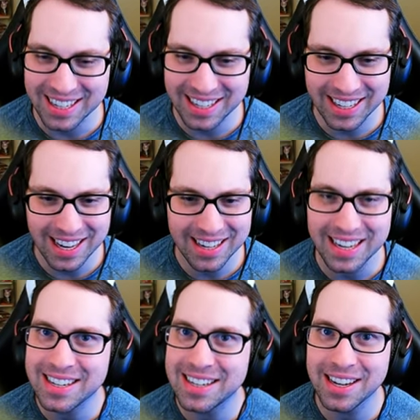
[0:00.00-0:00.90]
it again.
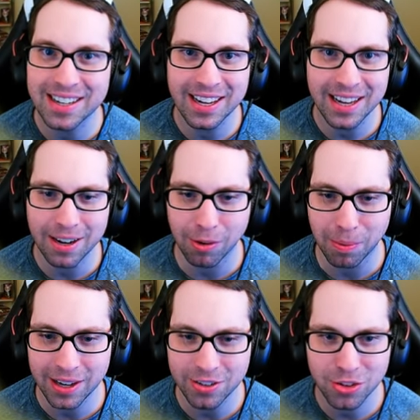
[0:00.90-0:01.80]
He did it again,
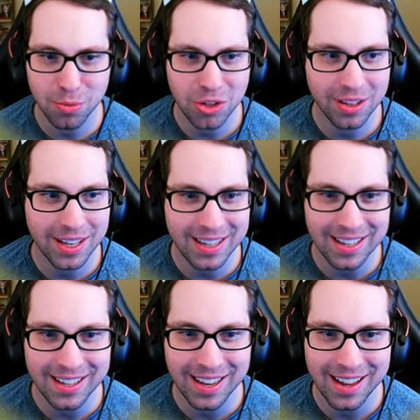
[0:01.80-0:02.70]
everybody. Just when you think
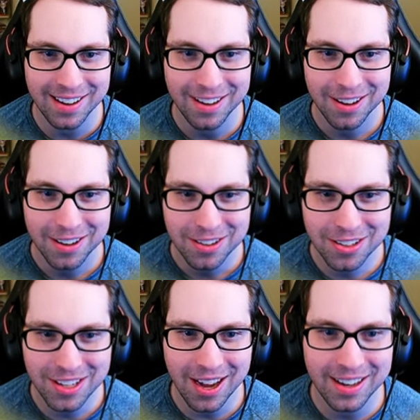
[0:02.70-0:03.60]
he can't
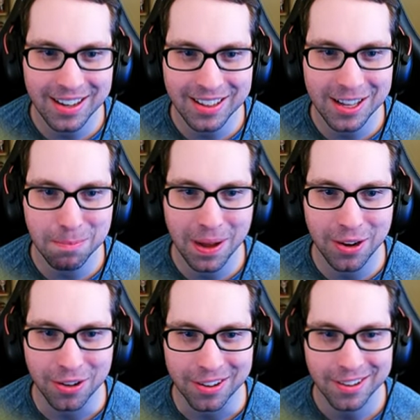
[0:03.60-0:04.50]
design anything
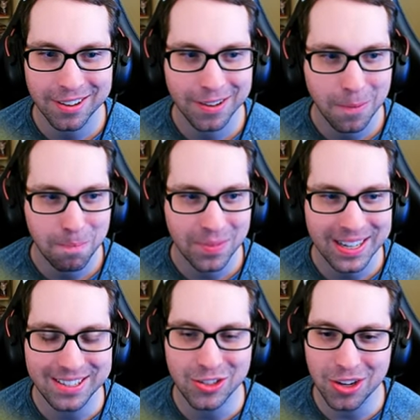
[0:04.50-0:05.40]
better,
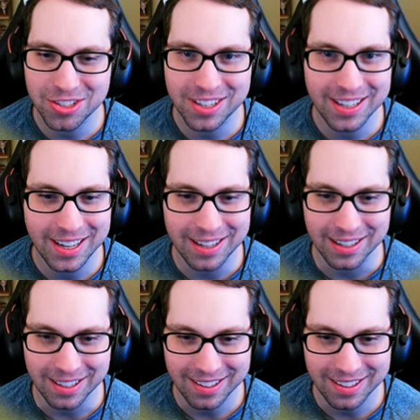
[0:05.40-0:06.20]
he does it again.